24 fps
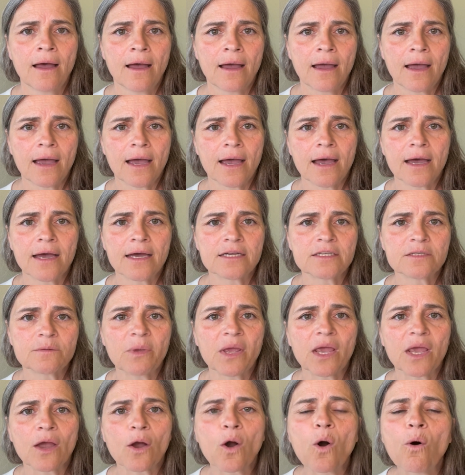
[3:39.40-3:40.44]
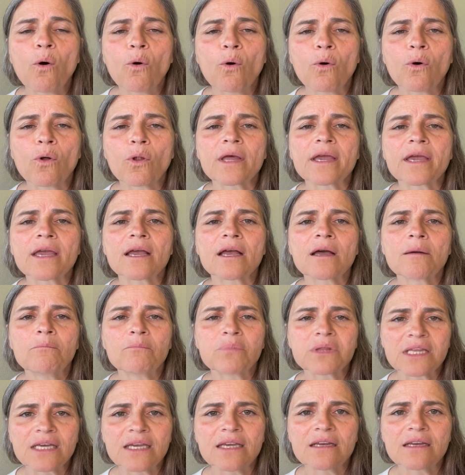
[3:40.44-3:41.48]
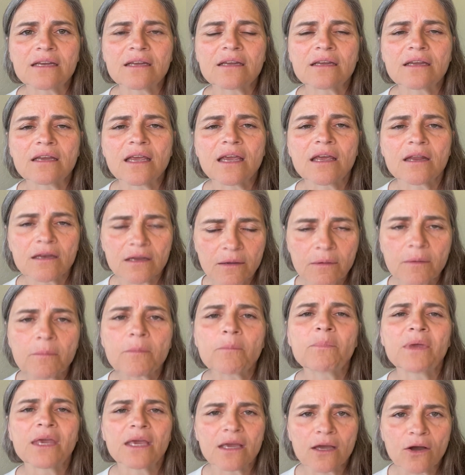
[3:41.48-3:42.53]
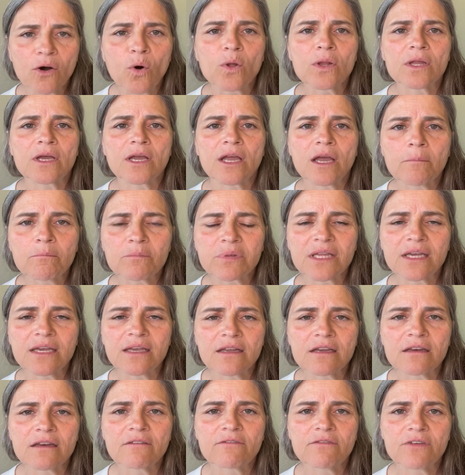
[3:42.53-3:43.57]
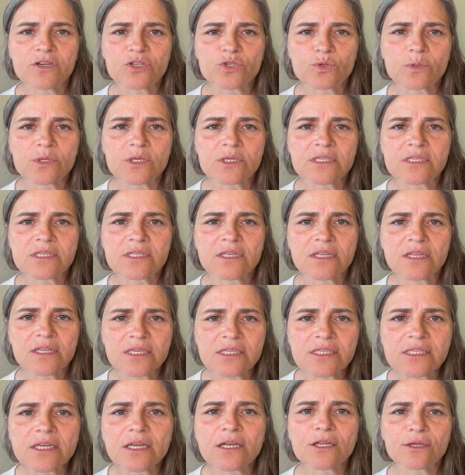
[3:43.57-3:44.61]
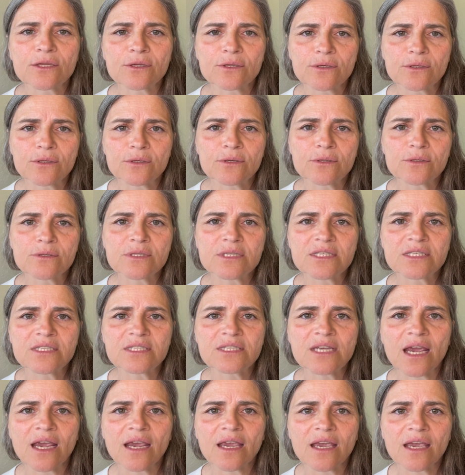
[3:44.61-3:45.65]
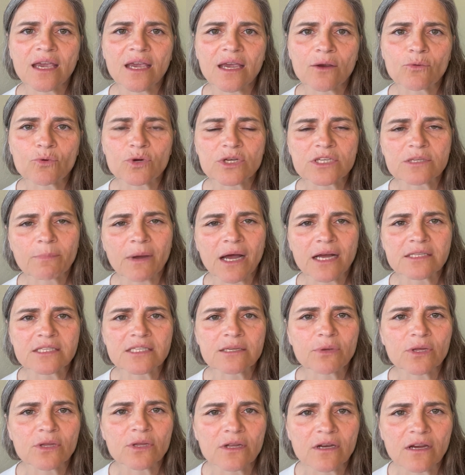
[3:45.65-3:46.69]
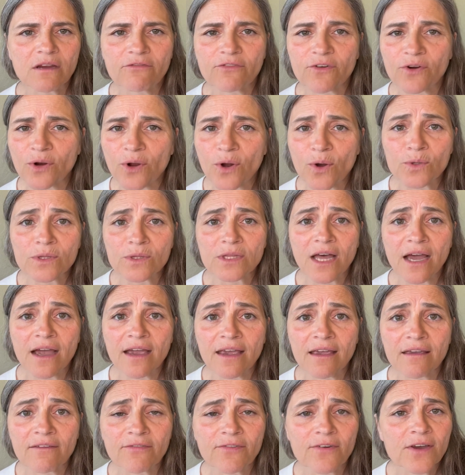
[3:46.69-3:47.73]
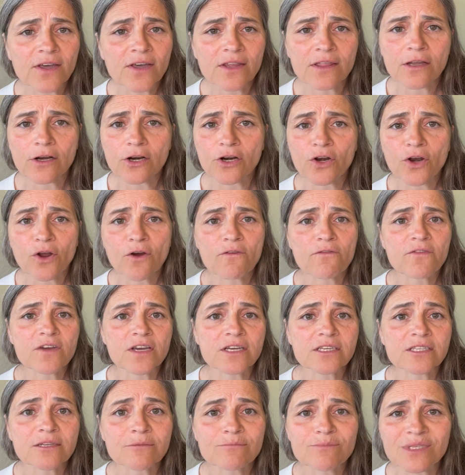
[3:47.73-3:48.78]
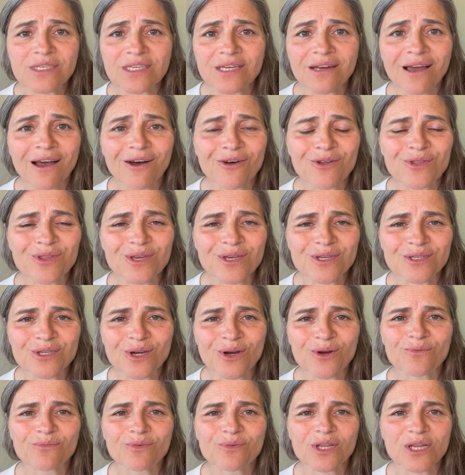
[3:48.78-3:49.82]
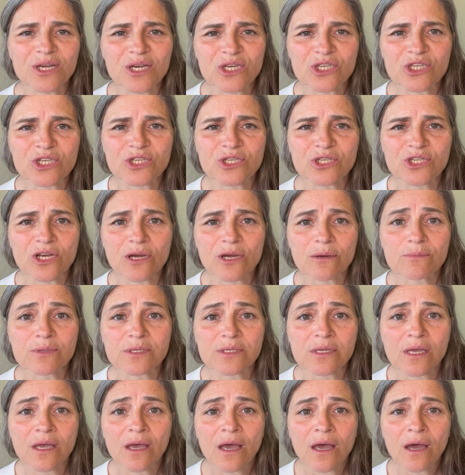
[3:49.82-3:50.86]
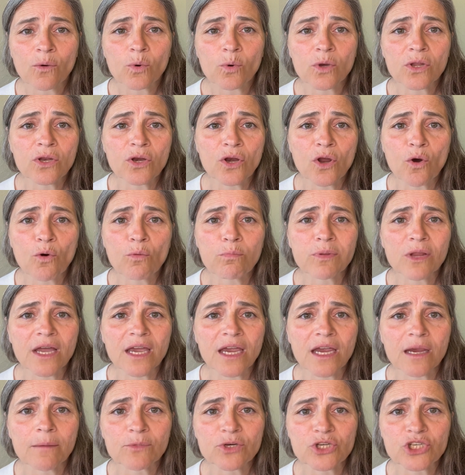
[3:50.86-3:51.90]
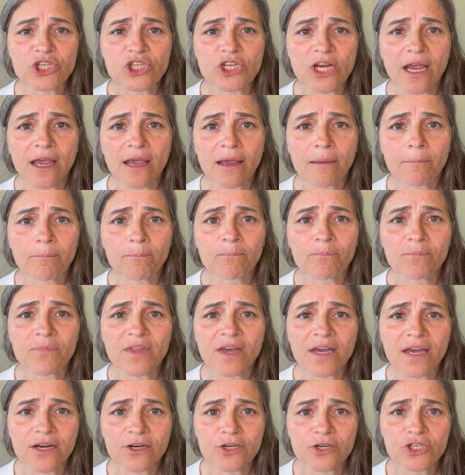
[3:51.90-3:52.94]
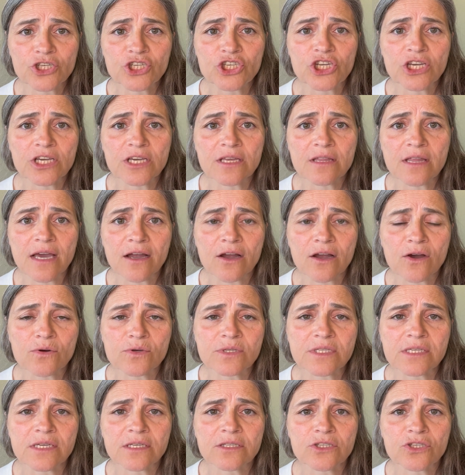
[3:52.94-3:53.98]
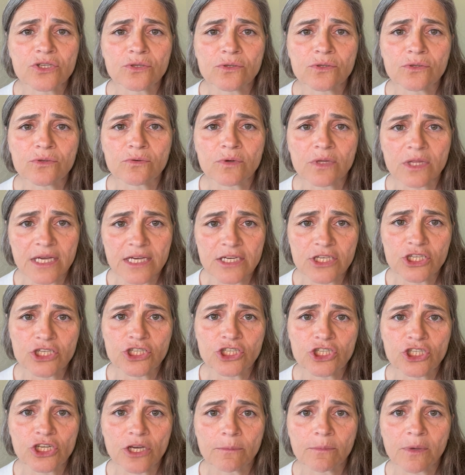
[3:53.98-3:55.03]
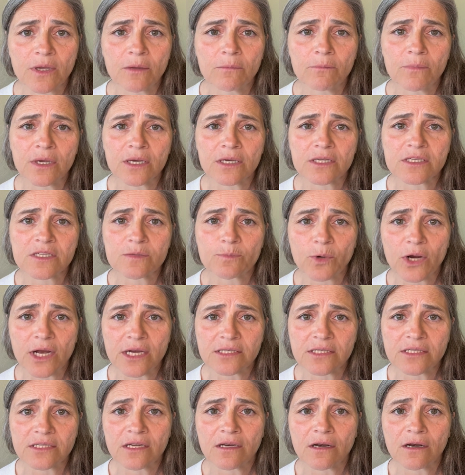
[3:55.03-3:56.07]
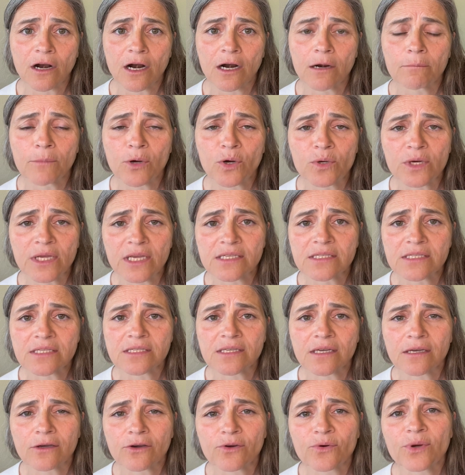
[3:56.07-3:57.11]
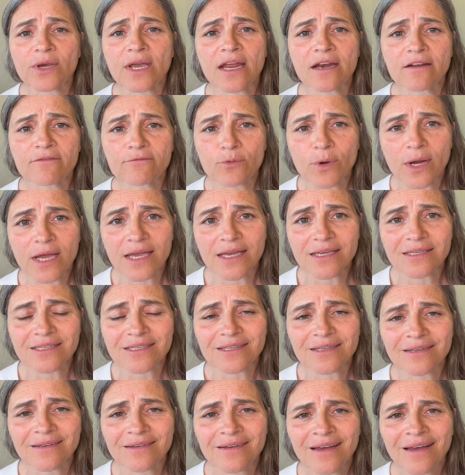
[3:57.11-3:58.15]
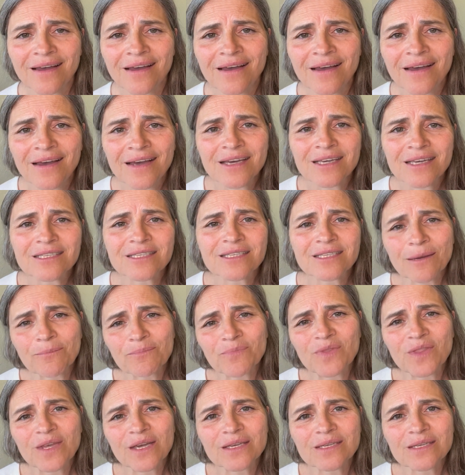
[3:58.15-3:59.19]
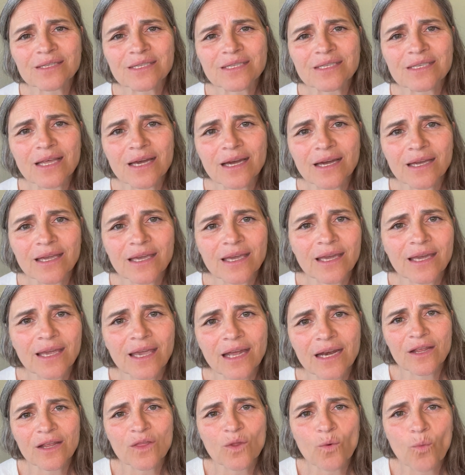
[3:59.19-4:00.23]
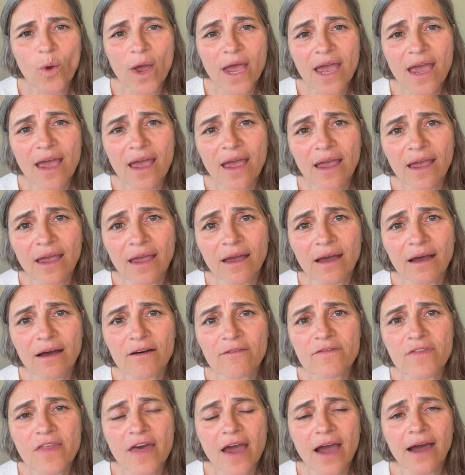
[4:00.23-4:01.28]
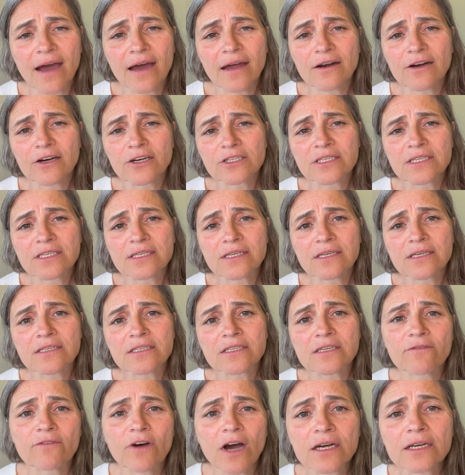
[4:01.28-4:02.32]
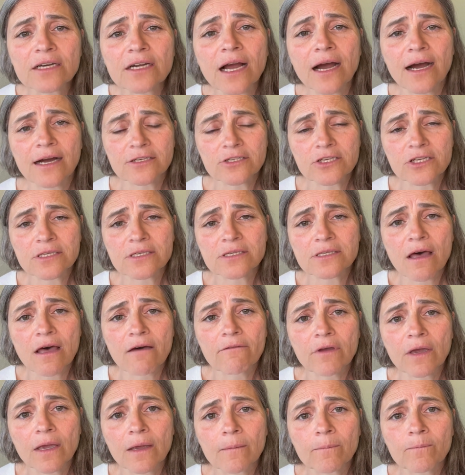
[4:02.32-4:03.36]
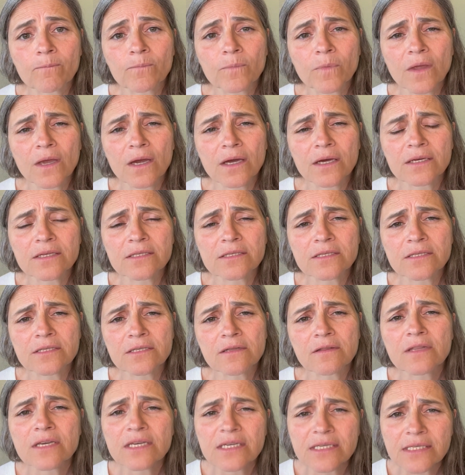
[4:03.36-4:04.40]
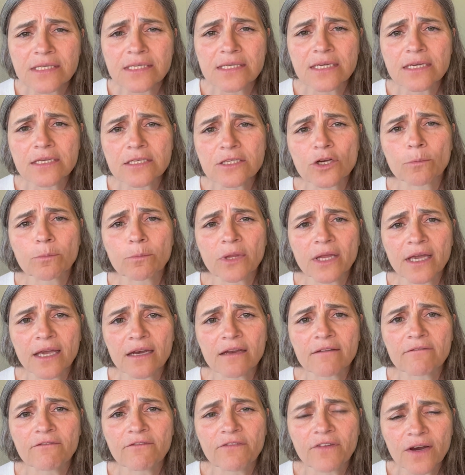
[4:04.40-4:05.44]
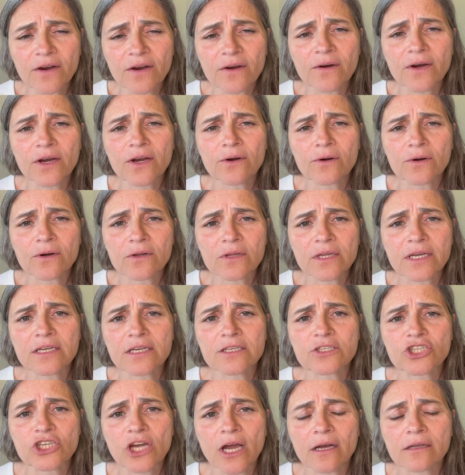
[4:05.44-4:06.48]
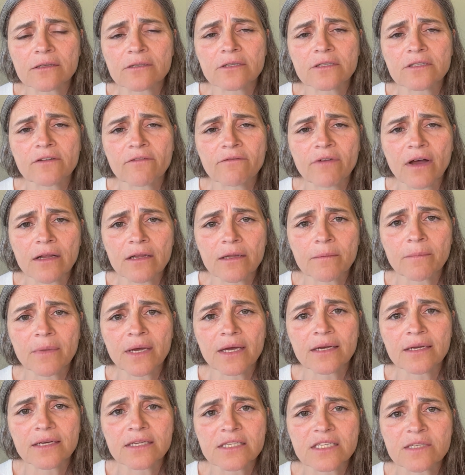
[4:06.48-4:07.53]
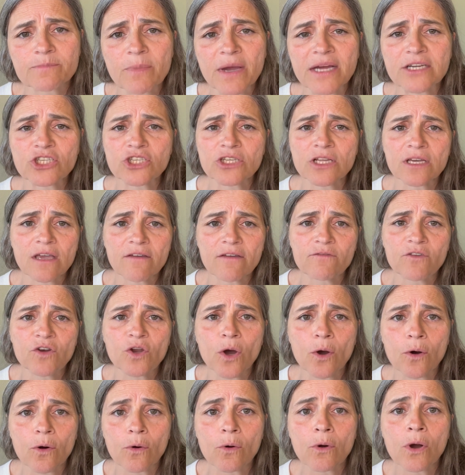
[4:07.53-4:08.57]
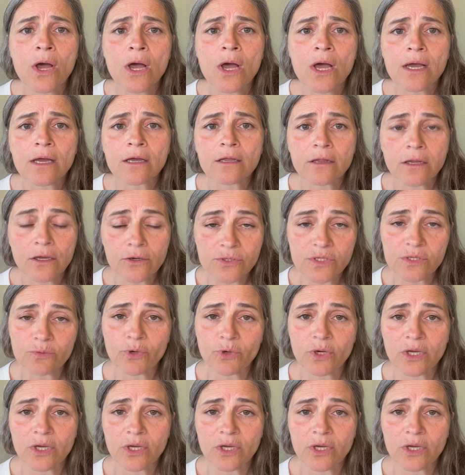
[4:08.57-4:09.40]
and being whole and complete individuals. This includes taking responsibility for your own life. There are no victims in healthy adult relationships. With no blame or shame, the energy that goes into relationship can be expressed in harmonious and creative ways. Some things that can get the way of that are seeds of unconscious loving. And these seeds are planted very early in childhood development, especially if no close